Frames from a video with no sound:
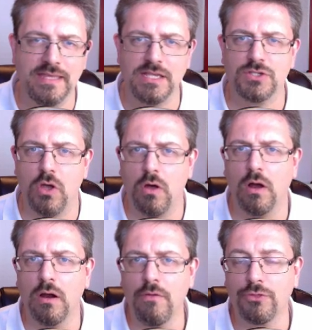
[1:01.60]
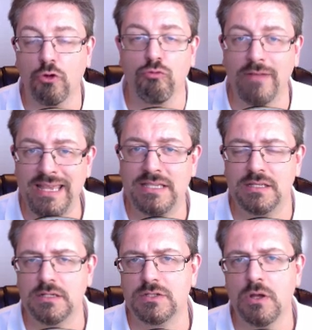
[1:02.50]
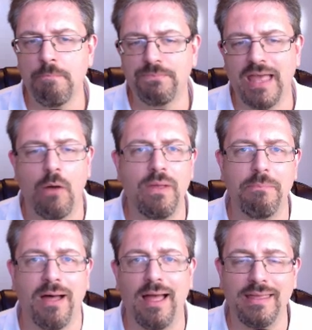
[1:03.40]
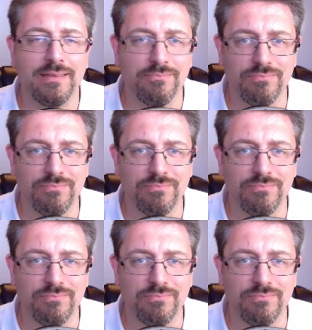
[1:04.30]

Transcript: These are the reasons that we buy